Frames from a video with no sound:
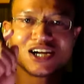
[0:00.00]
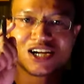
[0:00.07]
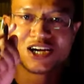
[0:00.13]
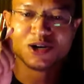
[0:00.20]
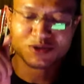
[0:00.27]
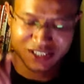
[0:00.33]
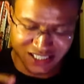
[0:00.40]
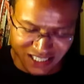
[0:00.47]

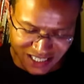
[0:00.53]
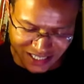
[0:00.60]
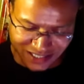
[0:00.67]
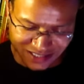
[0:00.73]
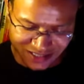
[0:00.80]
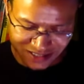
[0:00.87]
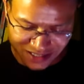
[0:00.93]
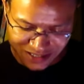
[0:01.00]
Go see
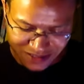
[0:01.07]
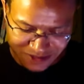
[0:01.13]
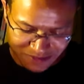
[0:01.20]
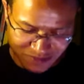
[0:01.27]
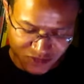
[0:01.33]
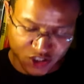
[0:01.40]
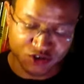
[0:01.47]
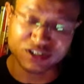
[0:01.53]
it.
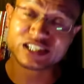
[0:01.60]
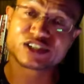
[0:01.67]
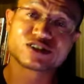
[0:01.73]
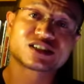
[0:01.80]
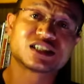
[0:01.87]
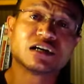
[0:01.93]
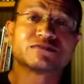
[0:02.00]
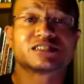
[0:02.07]
Treat
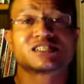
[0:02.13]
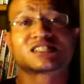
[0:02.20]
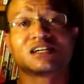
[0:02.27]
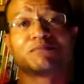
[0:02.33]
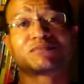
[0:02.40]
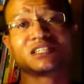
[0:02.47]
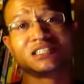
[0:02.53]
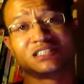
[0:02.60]
yourself to
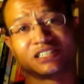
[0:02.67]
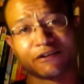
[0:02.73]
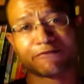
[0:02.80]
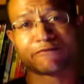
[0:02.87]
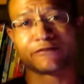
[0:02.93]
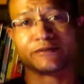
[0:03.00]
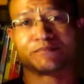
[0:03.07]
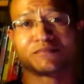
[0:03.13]
something
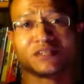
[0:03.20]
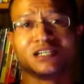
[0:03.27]
different.